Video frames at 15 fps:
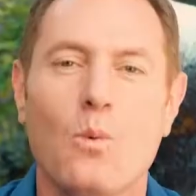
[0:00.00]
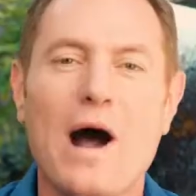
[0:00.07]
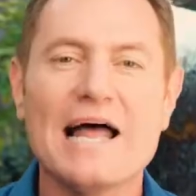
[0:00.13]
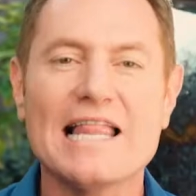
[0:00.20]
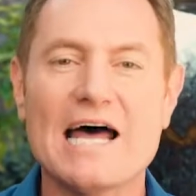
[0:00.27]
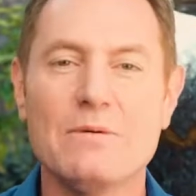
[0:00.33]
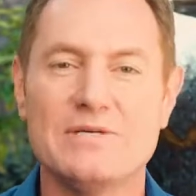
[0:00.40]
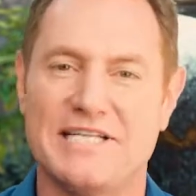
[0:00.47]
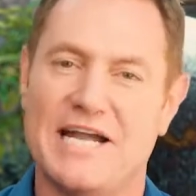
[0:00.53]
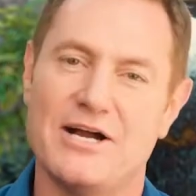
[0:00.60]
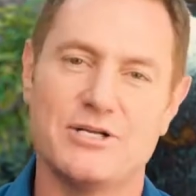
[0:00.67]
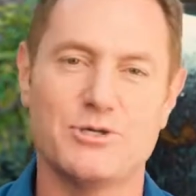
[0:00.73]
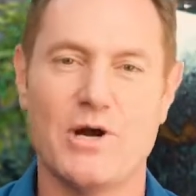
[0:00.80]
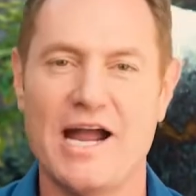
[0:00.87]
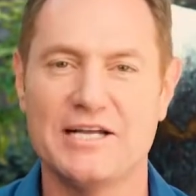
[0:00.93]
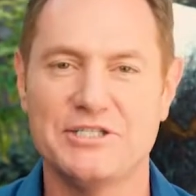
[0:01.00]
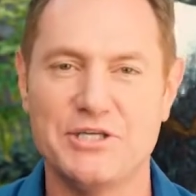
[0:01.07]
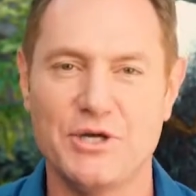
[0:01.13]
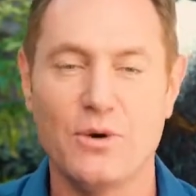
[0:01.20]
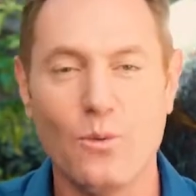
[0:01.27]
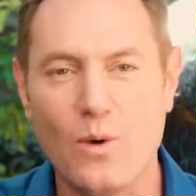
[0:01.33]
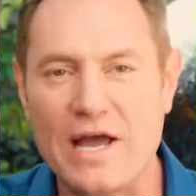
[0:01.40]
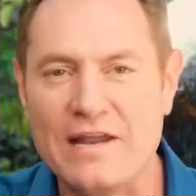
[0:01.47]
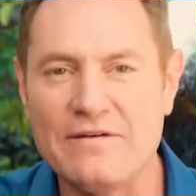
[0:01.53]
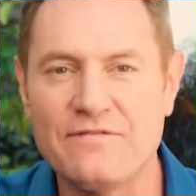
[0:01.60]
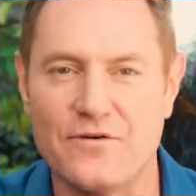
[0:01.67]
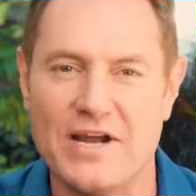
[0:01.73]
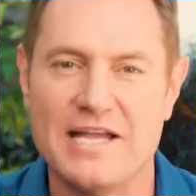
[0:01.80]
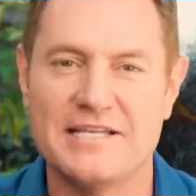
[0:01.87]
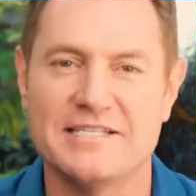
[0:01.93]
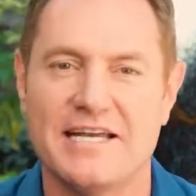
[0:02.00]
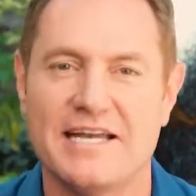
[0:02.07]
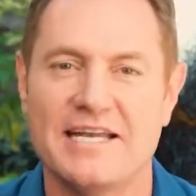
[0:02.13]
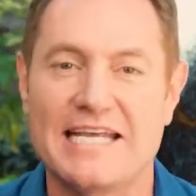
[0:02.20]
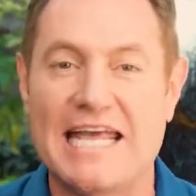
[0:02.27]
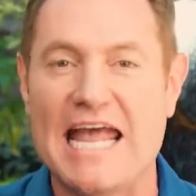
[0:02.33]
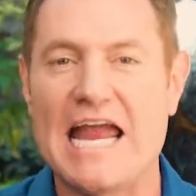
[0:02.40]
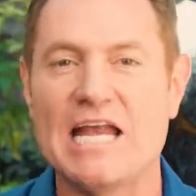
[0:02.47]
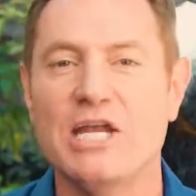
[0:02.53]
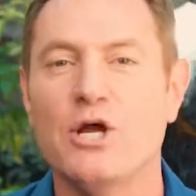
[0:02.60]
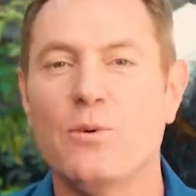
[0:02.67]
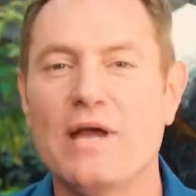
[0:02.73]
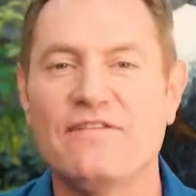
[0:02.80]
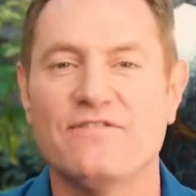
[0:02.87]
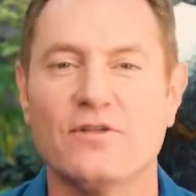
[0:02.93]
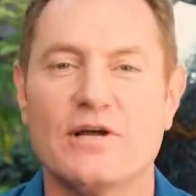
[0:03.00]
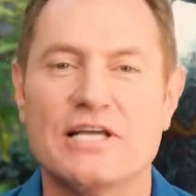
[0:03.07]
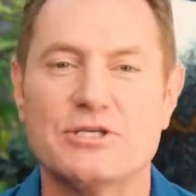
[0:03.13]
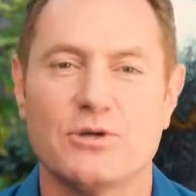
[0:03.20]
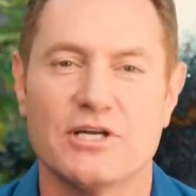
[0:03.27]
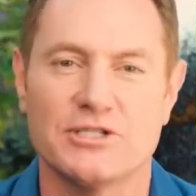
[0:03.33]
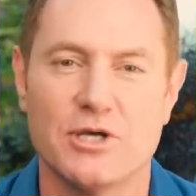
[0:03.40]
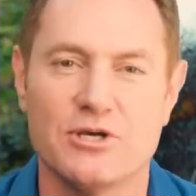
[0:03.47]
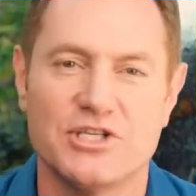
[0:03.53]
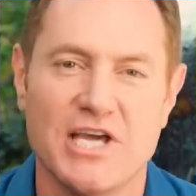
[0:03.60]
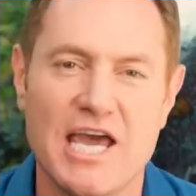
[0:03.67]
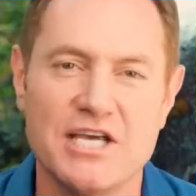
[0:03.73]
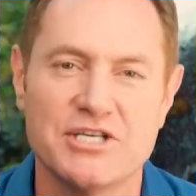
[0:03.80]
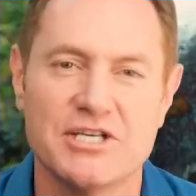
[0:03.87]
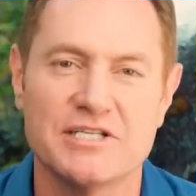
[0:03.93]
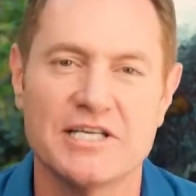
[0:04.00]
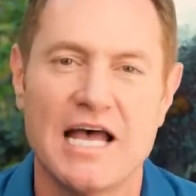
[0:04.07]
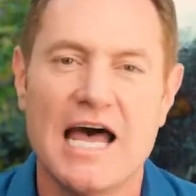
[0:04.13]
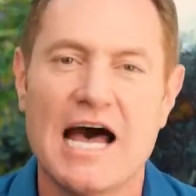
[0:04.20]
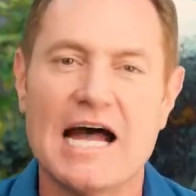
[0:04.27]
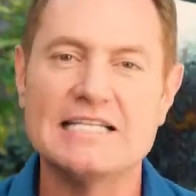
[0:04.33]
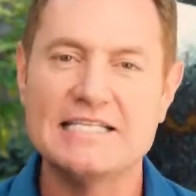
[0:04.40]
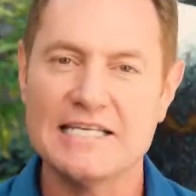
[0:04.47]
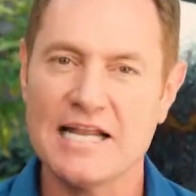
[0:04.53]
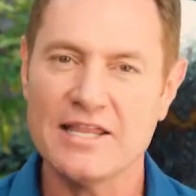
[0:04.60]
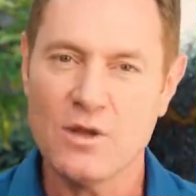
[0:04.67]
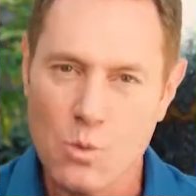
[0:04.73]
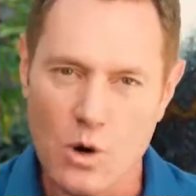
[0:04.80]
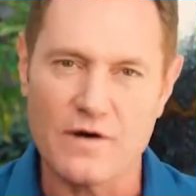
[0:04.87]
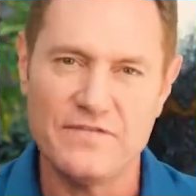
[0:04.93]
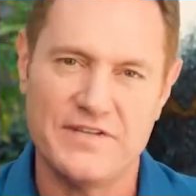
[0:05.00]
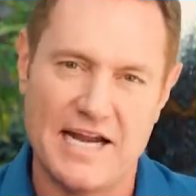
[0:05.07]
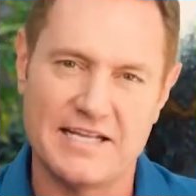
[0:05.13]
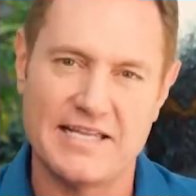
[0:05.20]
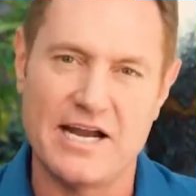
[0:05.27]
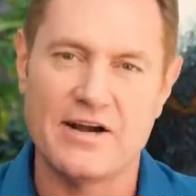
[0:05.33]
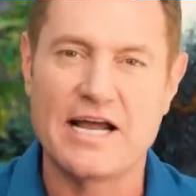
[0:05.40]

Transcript: While I was there trying to win friends and gain new influential associations, I'd sit on the wharf deck there